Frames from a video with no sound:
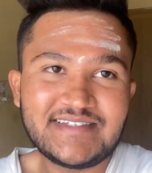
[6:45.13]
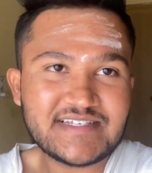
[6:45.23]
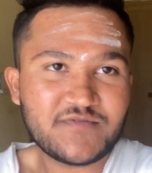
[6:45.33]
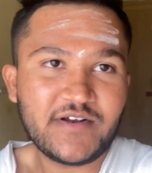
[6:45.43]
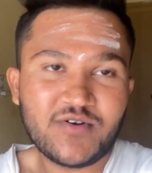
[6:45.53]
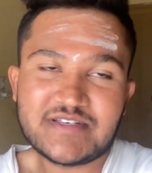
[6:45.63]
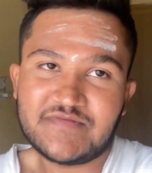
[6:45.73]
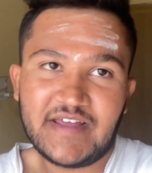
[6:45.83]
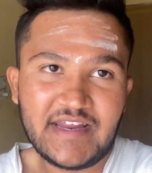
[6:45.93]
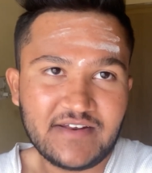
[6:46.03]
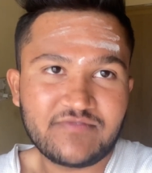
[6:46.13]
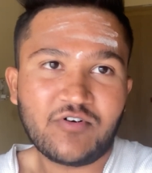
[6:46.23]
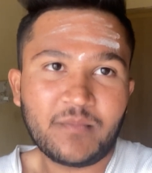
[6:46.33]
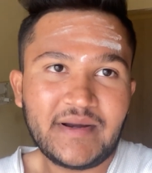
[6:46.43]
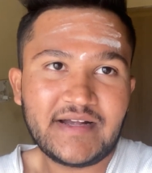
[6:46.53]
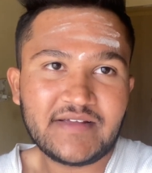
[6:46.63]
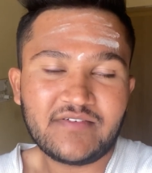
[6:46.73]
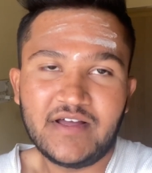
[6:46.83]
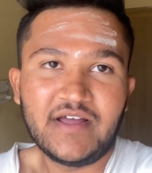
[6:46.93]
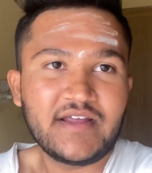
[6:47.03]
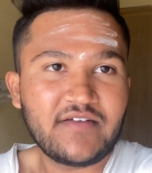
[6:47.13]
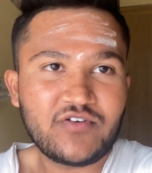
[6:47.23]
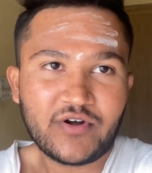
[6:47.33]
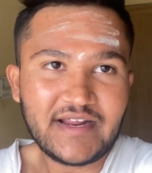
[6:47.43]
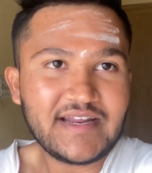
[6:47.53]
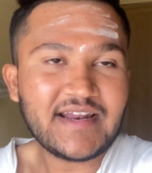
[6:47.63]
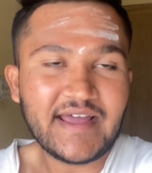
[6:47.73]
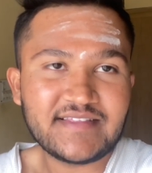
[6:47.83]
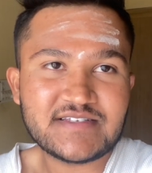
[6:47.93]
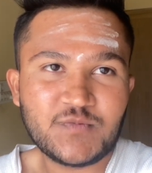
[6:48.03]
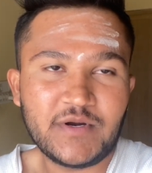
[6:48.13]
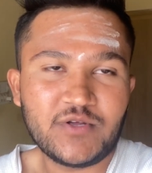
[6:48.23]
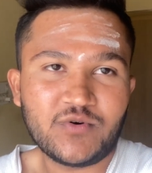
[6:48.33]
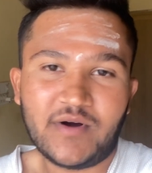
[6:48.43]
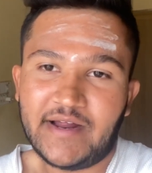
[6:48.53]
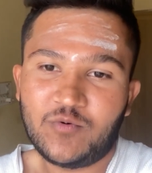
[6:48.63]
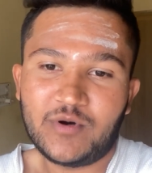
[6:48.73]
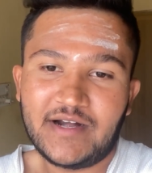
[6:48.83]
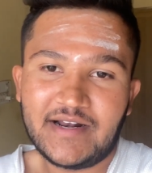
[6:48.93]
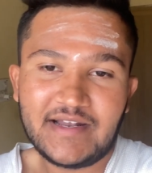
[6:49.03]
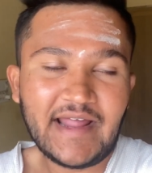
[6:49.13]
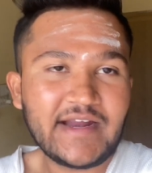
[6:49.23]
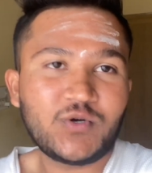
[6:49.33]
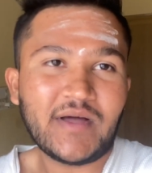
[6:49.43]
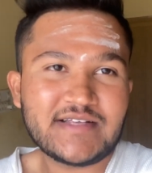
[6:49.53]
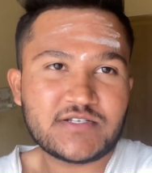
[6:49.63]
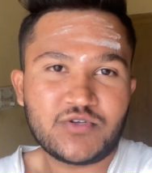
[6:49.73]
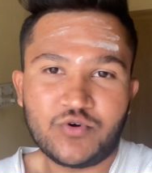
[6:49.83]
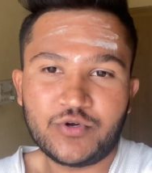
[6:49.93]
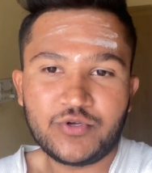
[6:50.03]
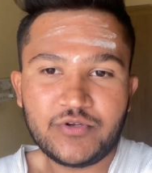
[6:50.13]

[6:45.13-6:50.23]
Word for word: this video is very informative if you really like this video i would like to ask you